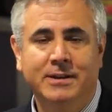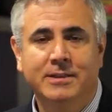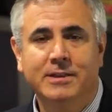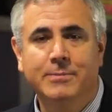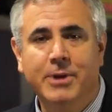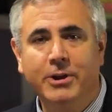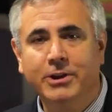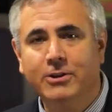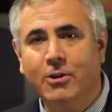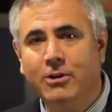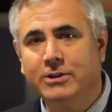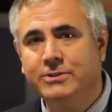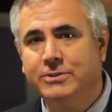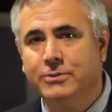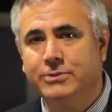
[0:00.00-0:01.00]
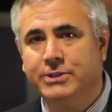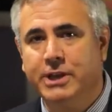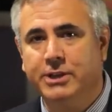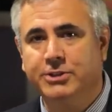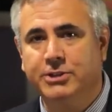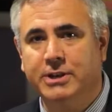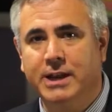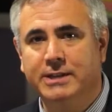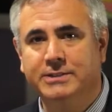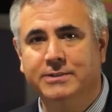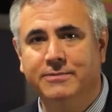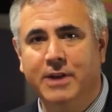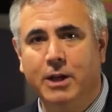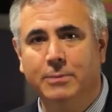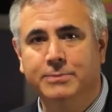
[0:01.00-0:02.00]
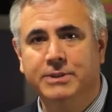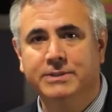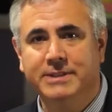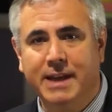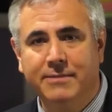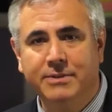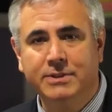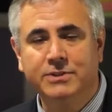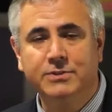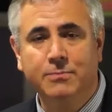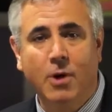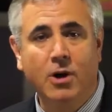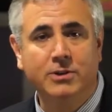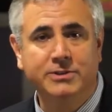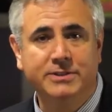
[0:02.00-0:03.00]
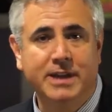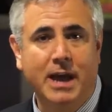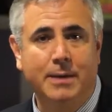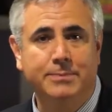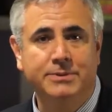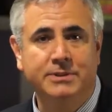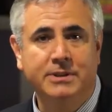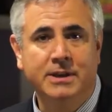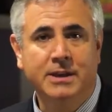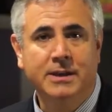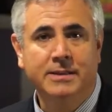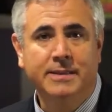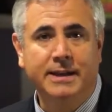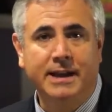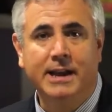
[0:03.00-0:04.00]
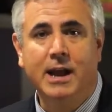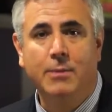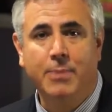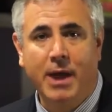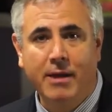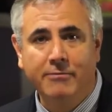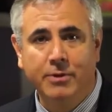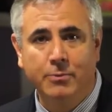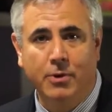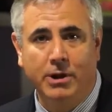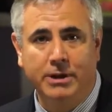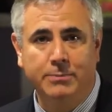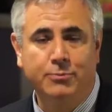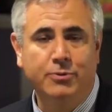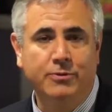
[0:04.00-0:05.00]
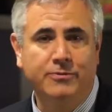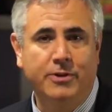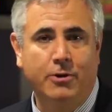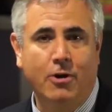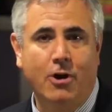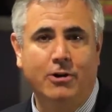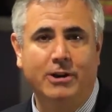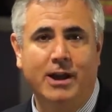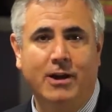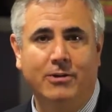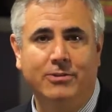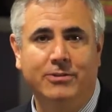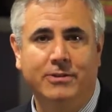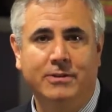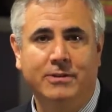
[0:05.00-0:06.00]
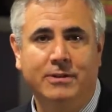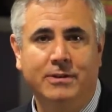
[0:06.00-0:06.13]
The American Heart Association has developed 7 small steps that can help everyone improve their heart health.